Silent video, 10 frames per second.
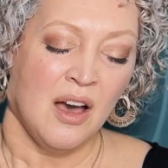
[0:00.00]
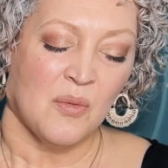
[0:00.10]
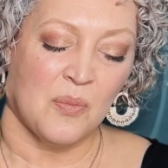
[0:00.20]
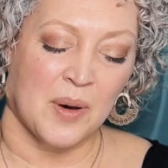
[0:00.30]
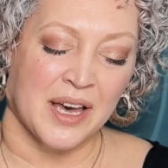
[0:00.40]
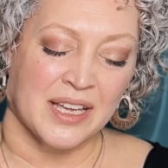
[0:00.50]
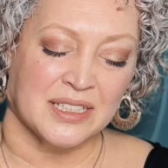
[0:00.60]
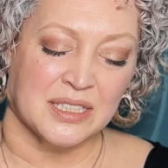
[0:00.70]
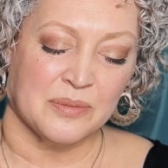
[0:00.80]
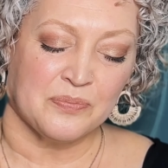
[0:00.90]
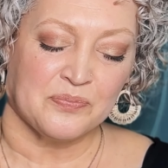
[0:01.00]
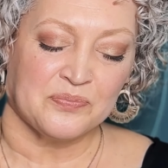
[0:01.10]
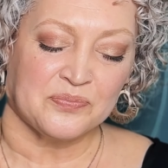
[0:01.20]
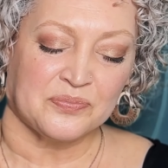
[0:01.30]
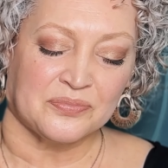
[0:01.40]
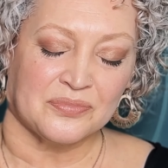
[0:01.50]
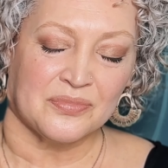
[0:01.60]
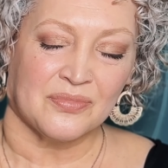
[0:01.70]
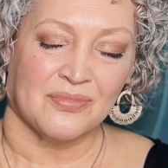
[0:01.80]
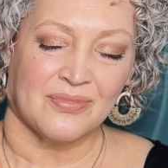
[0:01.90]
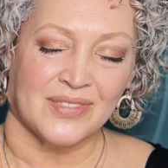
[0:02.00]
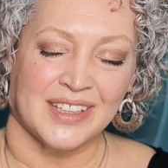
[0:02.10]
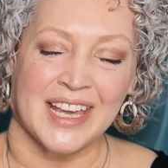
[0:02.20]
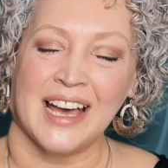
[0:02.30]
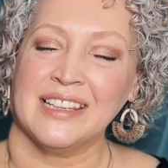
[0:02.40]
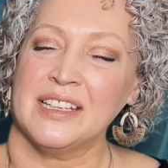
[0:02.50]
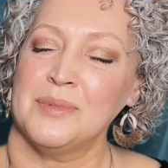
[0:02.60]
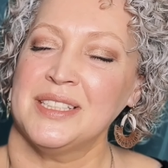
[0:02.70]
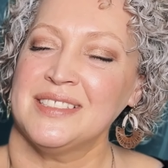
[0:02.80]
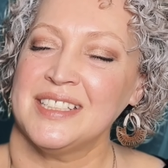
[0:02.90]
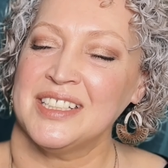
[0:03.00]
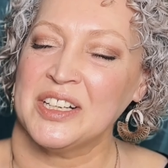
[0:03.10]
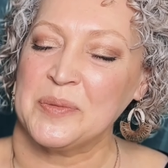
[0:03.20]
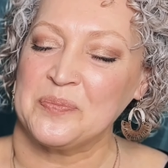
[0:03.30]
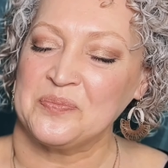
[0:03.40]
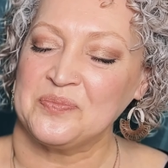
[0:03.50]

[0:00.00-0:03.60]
But yeah, let me see here.